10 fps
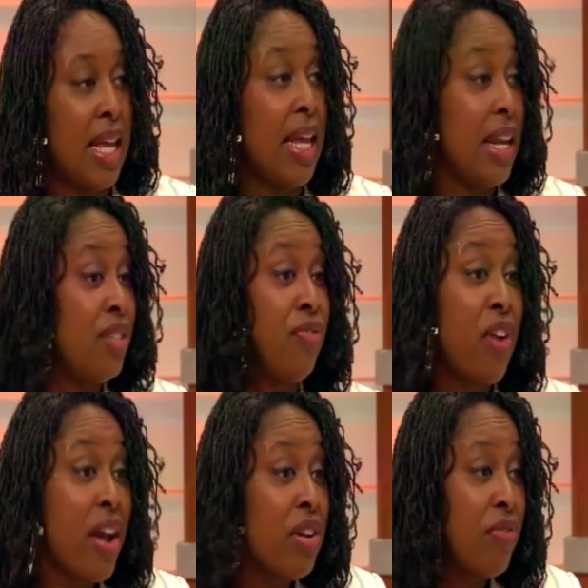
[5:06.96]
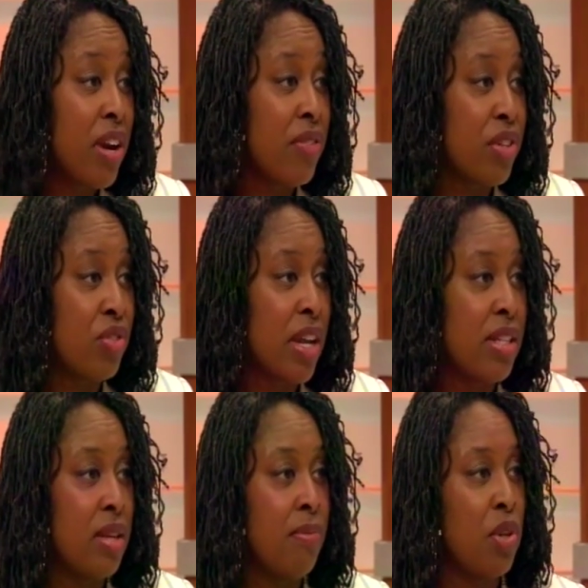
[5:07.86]
It is very, very
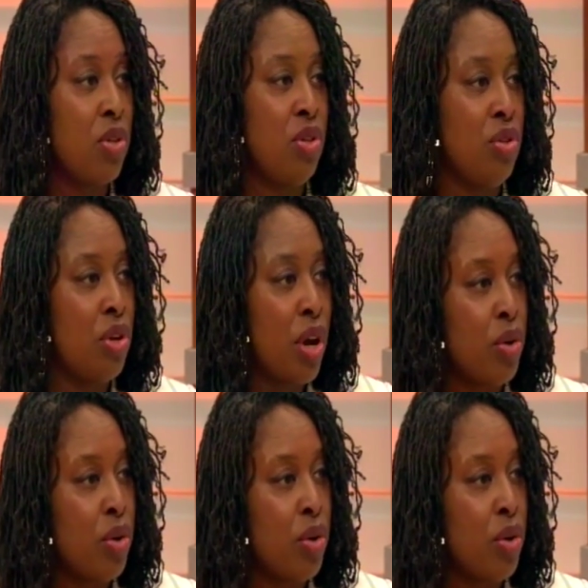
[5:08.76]
frustrating because you know,